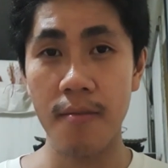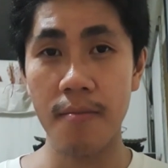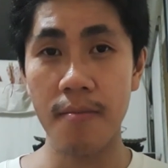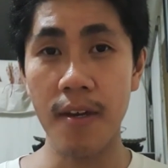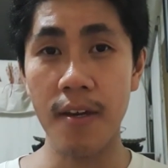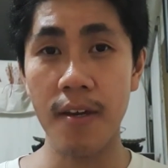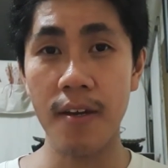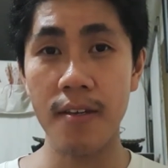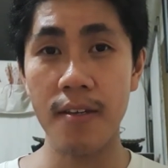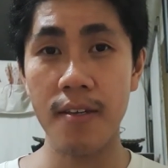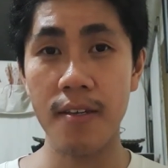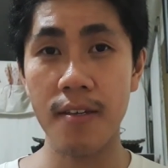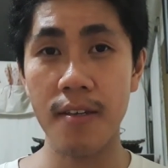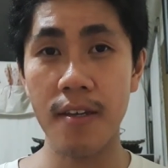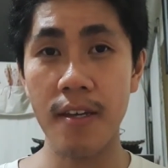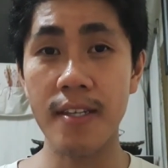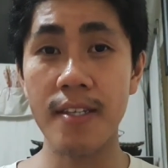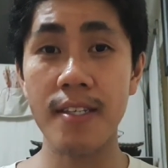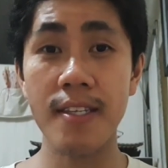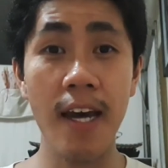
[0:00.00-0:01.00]
because
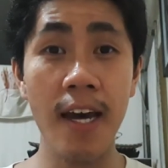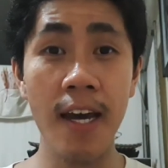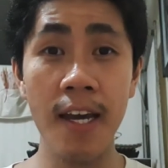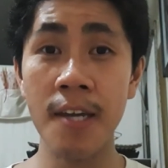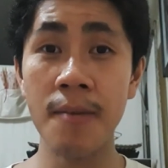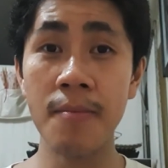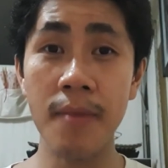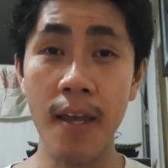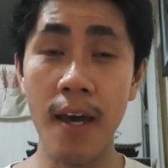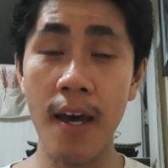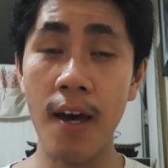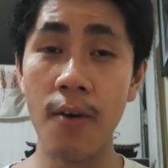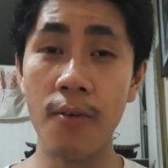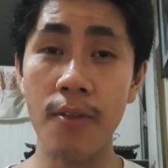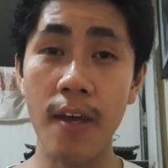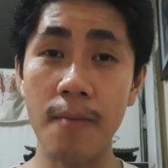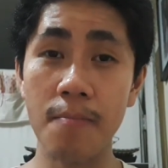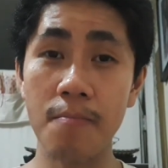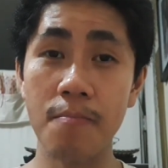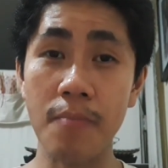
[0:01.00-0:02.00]
it's time now
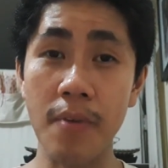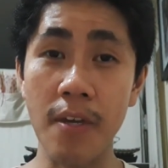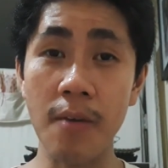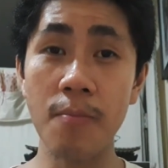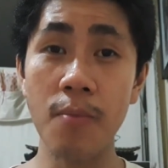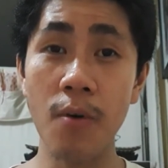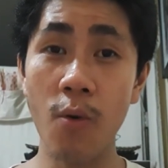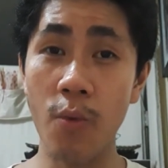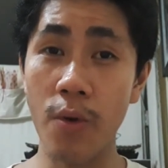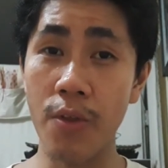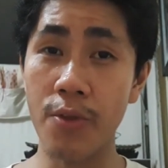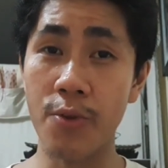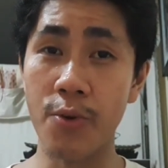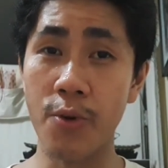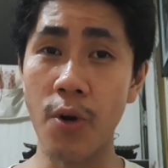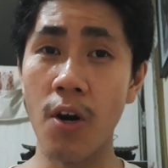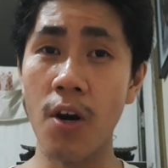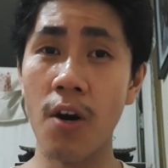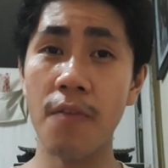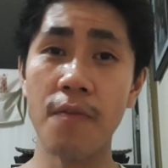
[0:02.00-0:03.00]
that people
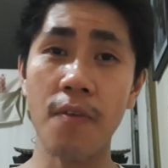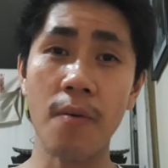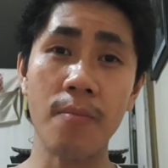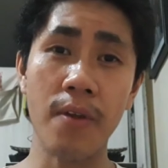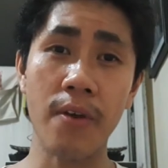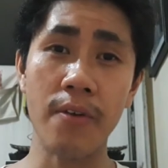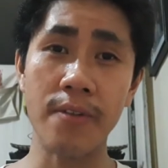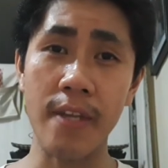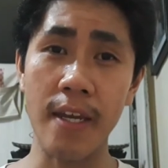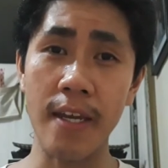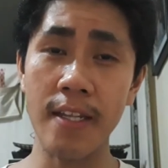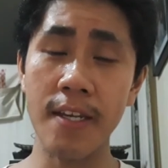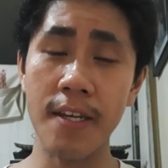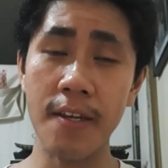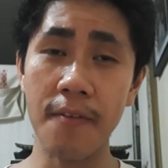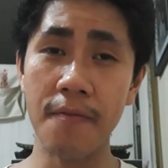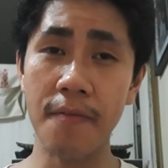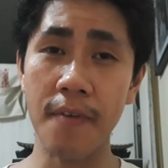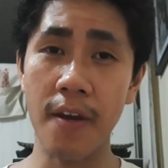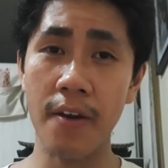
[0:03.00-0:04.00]
withdraw from their daily
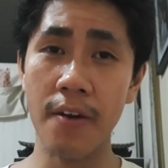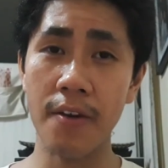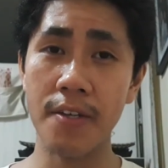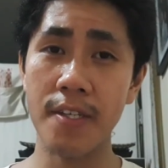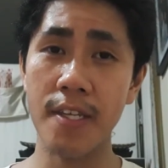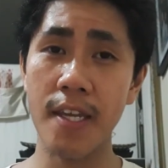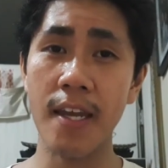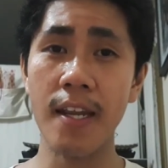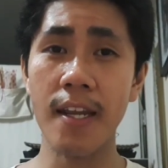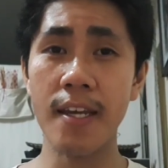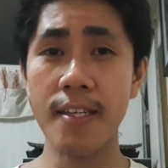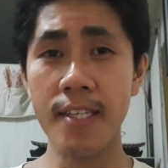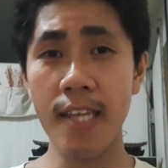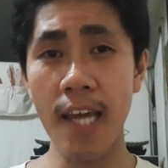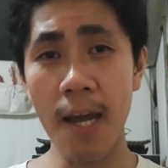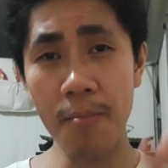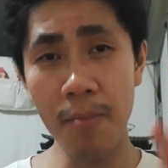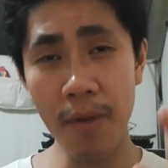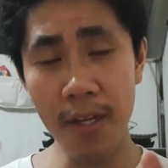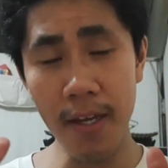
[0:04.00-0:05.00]
affairs and
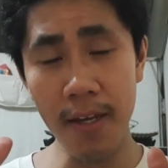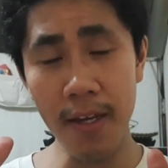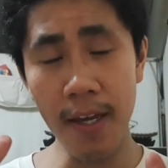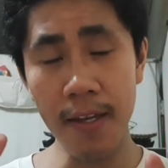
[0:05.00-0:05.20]
establish